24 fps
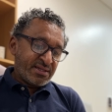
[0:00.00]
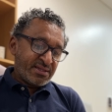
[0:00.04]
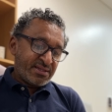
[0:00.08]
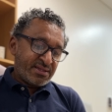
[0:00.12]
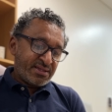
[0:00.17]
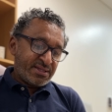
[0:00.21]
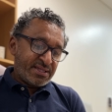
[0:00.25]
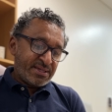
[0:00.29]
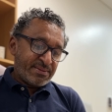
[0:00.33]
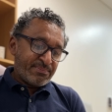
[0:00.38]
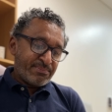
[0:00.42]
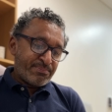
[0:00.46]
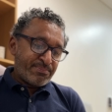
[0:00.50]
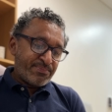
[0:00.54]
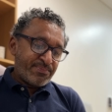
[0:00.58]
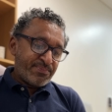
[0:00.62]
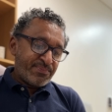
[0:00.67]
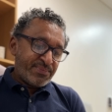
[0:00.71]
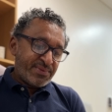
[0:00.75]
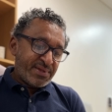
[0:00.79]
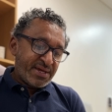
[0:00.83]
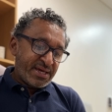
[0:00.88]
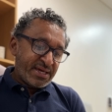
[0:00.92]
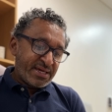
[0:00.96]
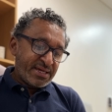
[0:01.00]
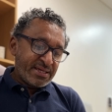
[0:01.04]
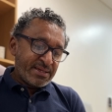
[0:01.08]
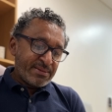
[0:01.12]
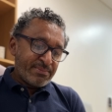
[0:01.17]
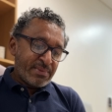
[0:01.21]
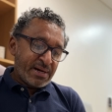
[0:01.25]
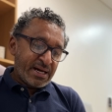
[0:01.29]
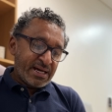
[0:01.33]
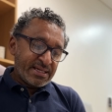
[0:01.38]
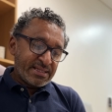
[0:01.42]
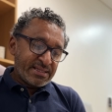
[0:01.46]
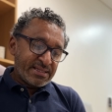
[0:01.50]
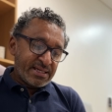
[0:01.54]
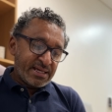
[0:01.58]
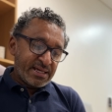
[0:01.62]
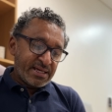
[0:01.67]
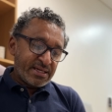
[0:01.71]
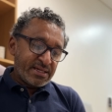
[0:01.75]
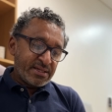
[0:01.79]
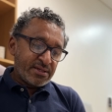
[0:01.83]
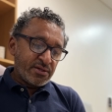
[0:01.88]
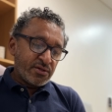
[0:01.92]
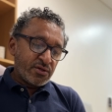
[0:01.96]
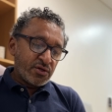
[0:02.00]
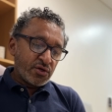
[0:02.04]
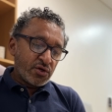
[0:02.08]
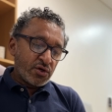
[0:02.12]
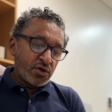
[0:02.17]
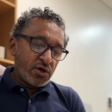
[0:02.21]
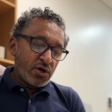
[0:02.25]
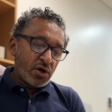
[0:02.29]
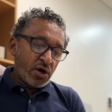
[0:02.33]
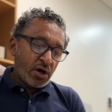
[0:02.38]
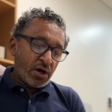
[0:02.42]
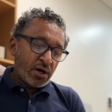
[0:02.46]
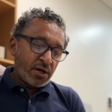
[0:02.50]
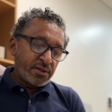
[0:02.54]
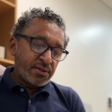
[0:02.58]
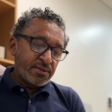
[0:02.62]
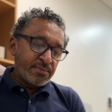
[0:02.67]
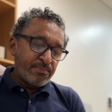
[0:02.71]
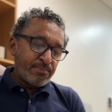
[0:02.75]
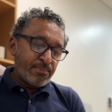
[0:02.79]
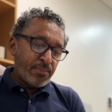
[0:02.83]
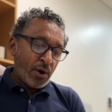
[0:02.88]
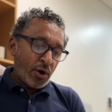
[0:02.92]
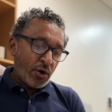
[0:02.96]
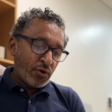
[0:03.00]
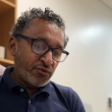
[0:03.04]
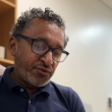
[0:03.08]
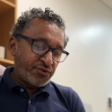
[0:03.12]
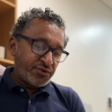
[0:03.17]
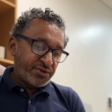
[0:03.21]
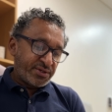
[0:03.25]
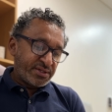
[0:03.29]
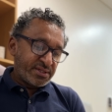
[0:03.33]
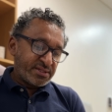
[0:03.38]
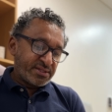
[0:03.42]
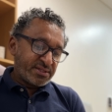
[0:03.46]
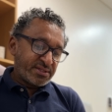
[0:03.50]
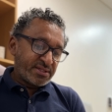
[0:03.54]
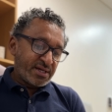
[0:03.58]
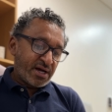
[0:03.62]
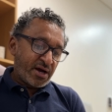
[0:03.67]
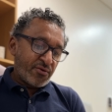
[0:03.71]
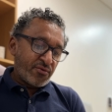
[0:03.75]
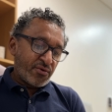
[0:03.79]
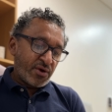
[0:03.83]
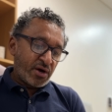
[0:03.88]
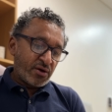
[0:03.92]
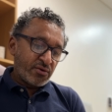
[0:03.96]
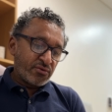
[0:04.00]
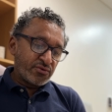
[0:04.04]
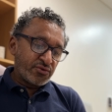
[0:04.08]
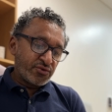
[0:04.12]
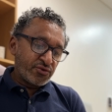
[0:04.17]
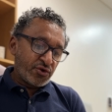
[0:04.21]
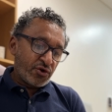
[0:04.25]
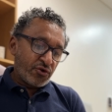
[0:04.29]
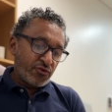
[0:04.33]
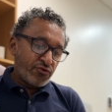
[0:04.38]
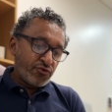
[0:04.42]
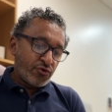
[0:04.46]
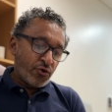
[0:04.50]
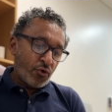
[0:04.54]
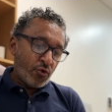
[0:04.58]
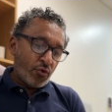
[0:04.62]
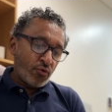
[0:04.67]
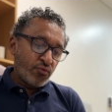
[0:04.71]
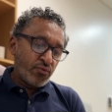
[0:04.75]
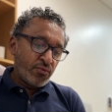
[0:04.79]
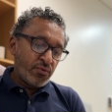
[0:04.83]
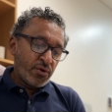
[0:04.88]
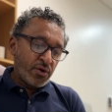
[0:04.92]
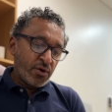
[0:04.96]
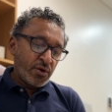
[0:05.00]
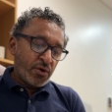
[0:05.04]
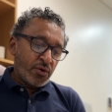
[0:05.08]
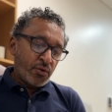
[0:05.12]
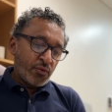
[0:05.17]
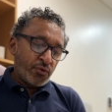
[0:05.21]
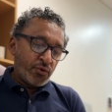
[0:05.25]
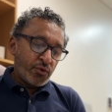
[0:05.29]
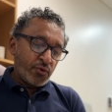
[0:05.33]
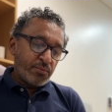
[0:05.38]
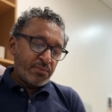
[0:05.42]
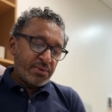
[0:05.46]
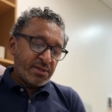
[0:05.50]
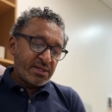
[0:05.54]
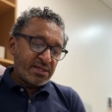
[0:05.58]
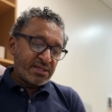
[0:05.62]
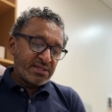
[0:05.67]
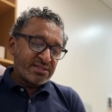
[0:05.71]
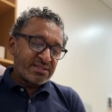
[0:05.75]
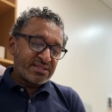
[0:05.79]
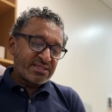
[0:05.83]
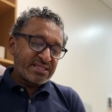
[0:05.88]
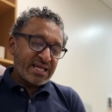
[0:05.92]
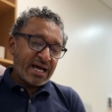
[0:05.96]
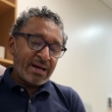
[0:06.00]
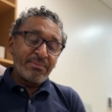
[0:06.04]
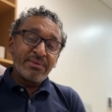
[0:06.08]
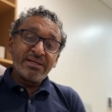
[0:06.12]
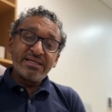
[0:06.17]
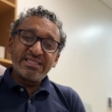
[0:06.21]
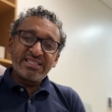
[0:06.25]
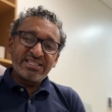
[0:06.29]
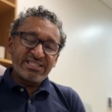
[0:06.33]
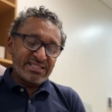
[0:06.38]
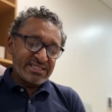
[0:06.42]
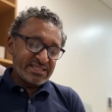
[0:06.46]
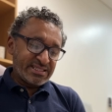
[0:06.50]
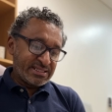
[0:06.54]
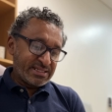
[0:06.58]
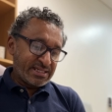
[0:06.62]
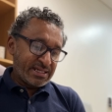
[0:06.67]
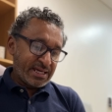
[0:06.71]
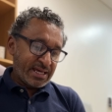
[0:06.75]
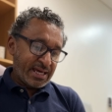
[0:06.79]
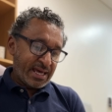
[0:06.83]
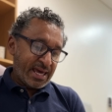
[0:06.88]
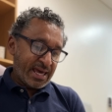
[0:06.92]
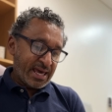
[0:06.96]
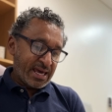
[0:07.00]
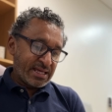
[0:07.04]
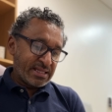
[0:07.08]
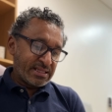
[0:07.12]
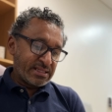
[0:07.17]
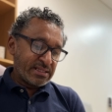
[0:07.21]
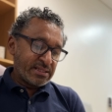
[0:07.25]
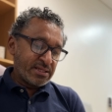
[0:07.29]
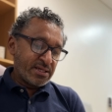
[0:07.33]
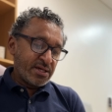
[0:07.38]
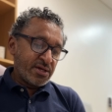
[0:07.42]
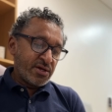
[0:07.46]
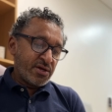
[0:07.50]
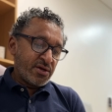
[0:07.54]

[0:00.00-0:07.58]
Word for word: The Day by day, God boundaries around your goal will be established and